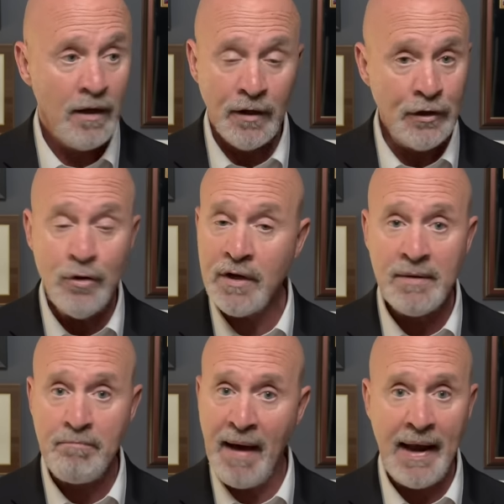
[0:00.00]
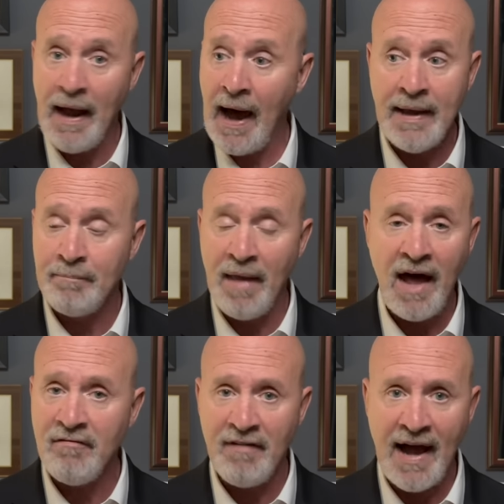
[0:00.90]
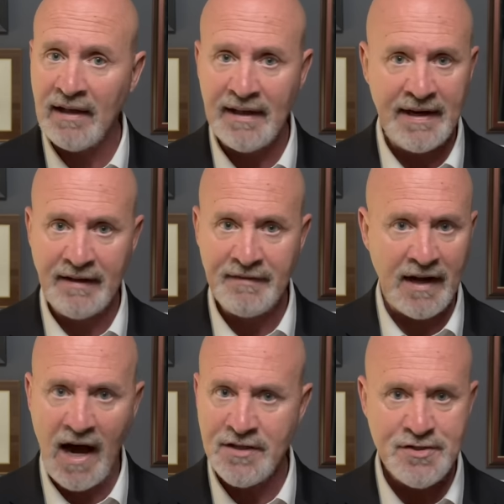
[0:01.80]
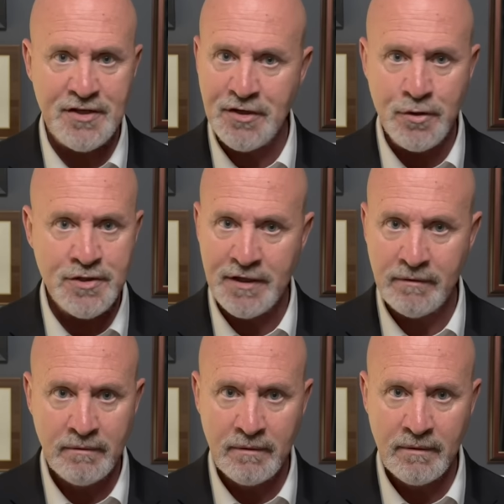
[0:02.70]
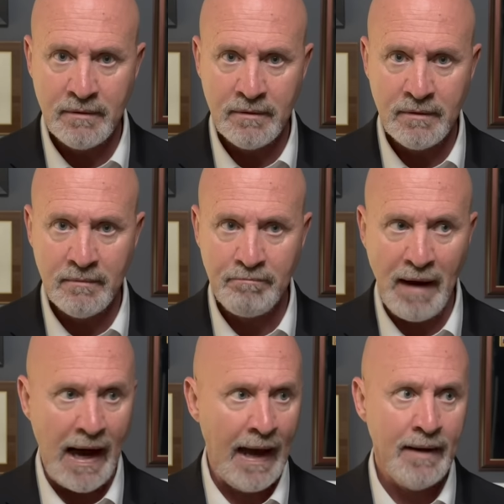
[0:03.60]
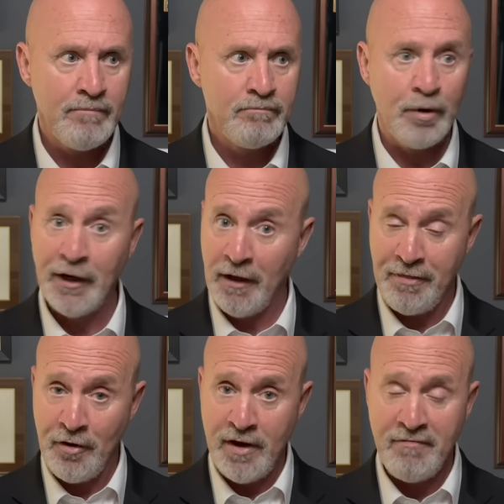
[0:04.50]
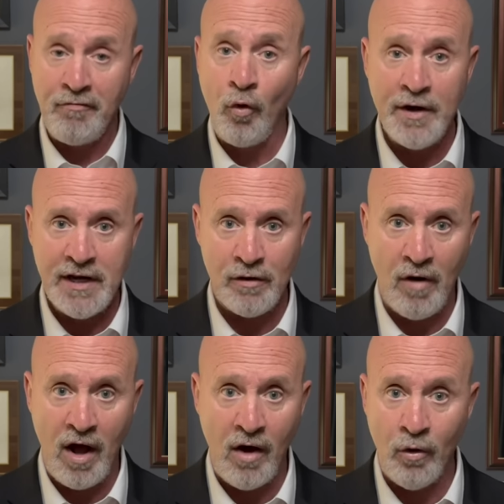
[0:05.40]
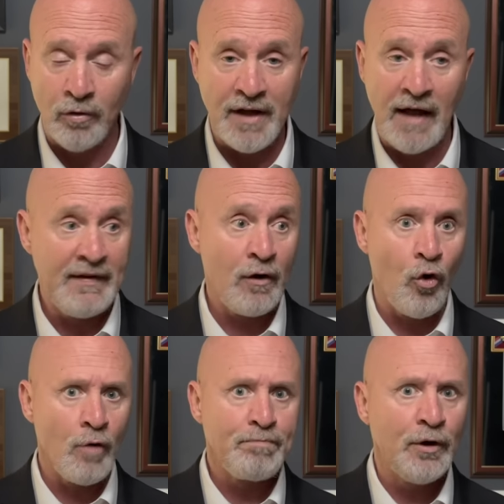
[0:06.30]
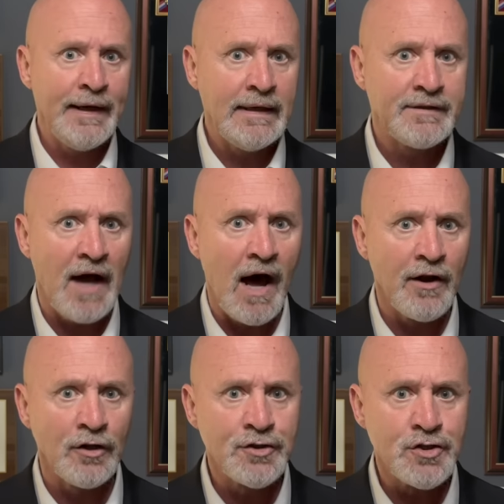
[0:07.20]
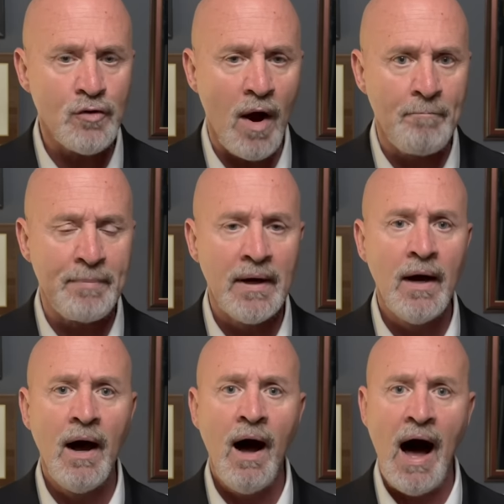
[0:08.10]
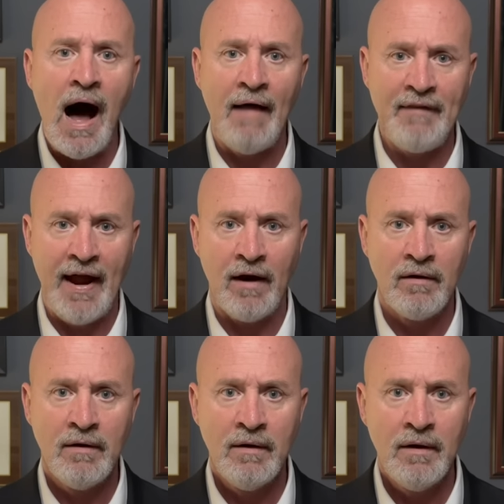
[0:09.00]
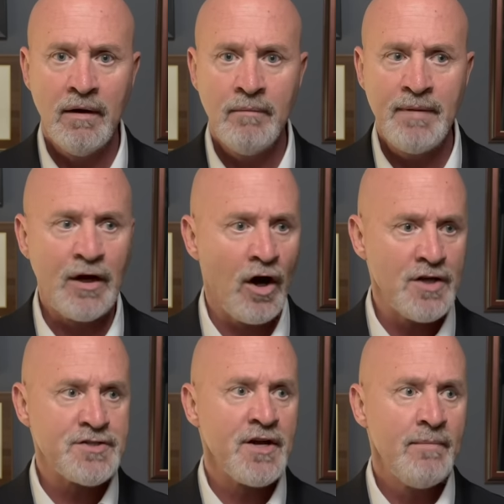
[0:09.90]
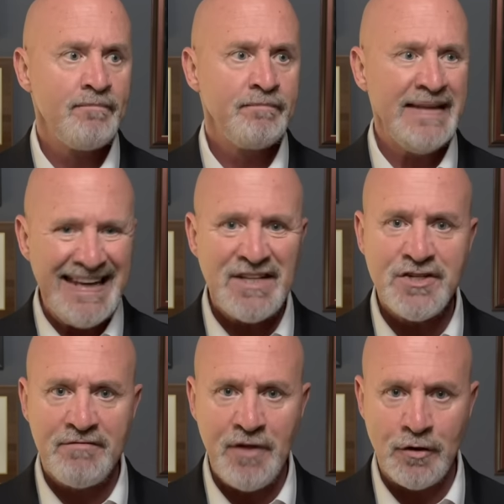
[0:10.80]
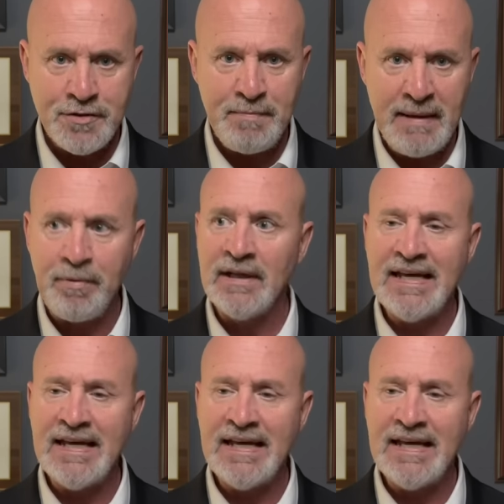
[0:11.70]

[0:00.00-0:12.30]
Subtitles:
you can bet I am not violating the Constitution by putting a 34-year-old on there or putting Donald Trump on there, because each of those people